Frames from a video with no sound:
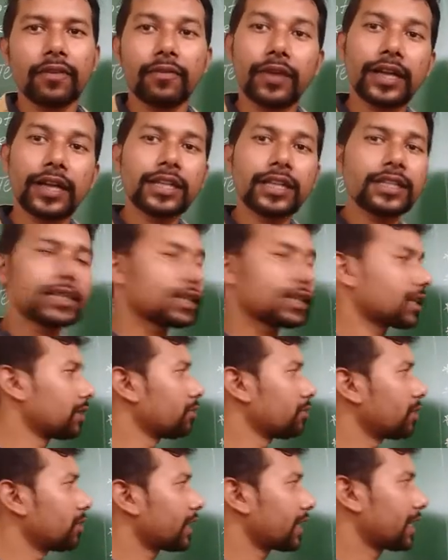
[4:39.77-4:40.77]
when the
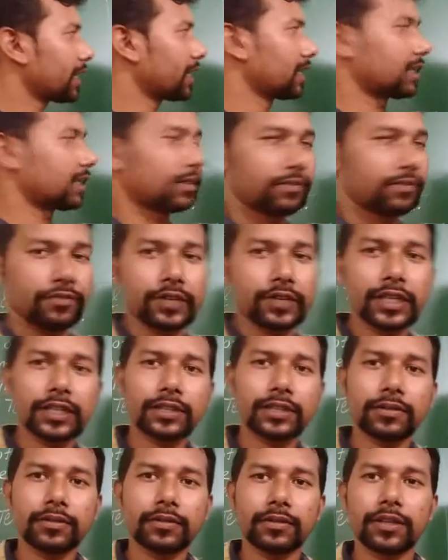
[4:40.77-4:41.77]
communicate
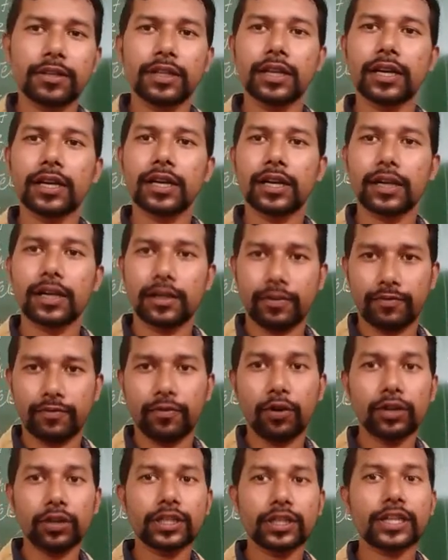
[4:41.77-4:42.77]
with the
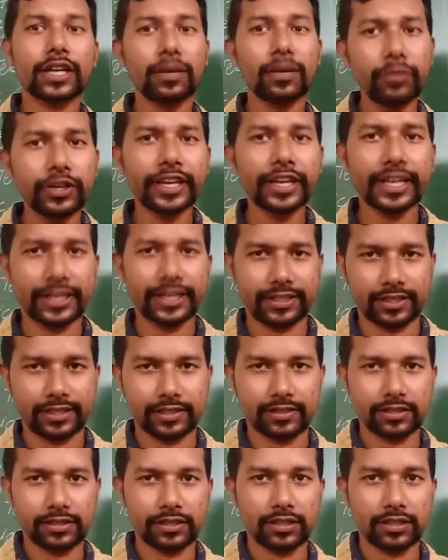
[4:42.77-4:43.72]
for the communication,